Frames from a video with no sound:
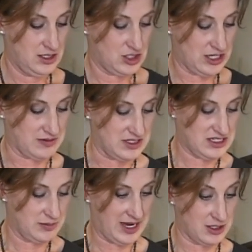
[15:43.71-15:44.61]
Just have to
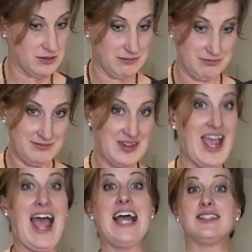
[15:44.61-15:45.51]
smack
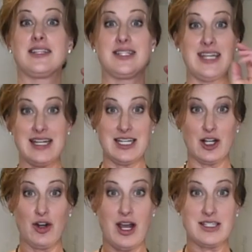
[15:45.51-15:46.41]
and send it
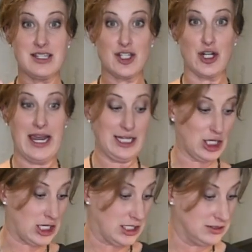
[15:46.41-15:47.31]
across the
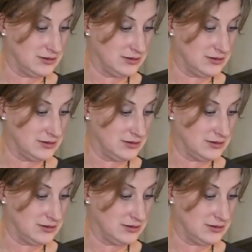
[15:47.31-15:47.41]
trailer.